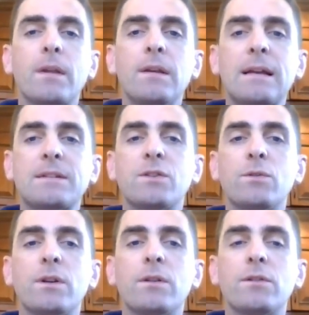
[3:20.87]
Yes. So
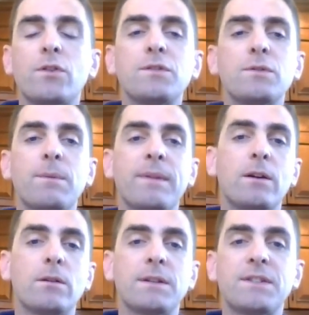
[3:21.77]
there's also something
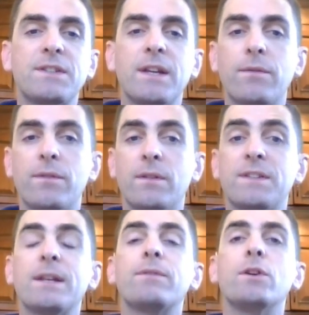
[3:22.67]
called the
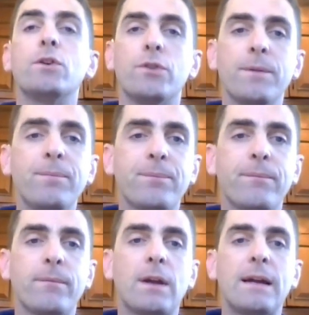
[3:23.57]
State of the Union.
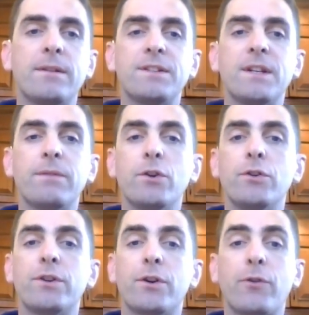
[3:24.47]
Okay, the State of the
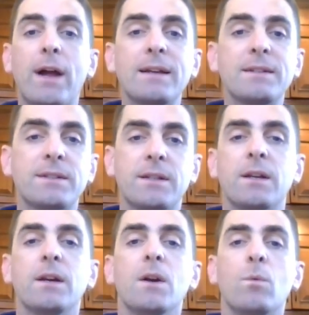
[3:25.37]
Union address,
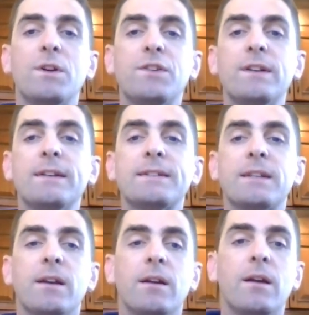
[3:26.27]
which
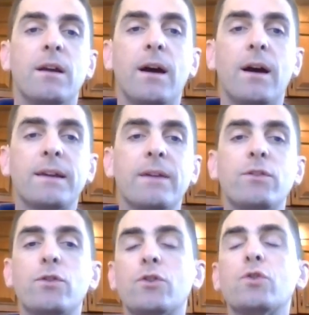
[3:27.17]
is given
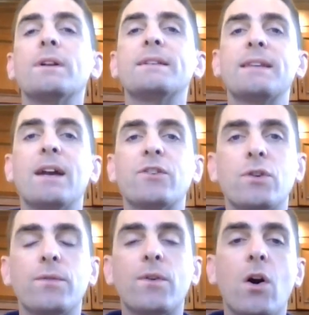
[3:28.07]
to a joint session
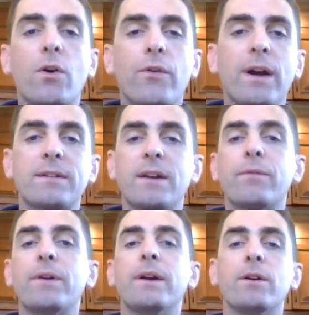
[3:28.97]
of Congress
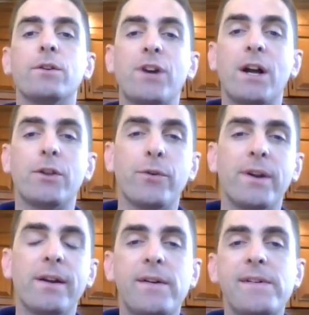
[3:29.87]
every year in
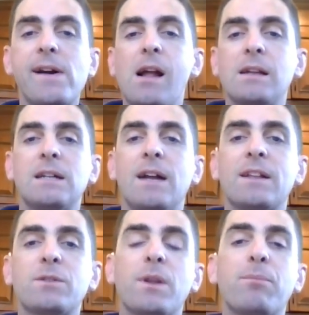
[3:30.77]
January, and
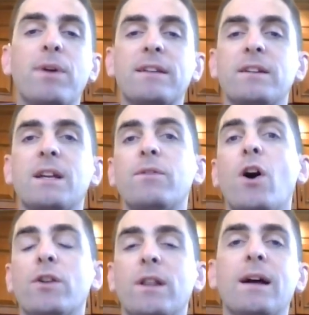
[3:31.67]
that's when the president kind of
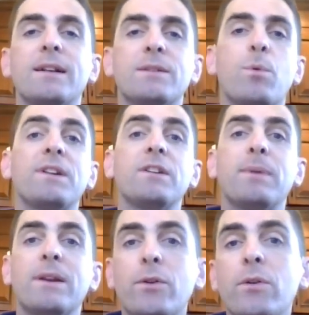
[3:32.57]
outlines what he's
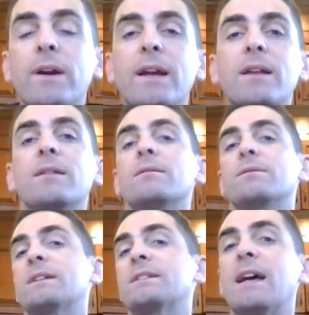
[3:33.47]
been doing,
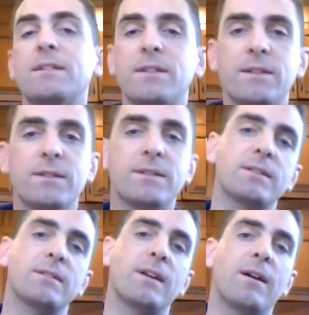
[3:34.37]

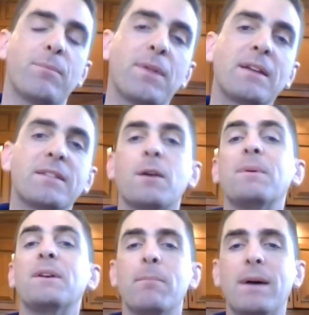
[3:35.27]
successes, things that could
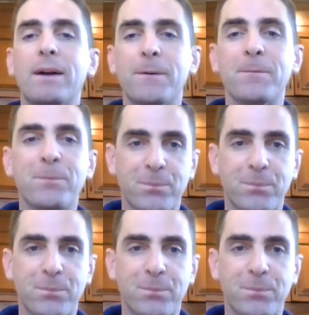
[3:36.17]
be done better.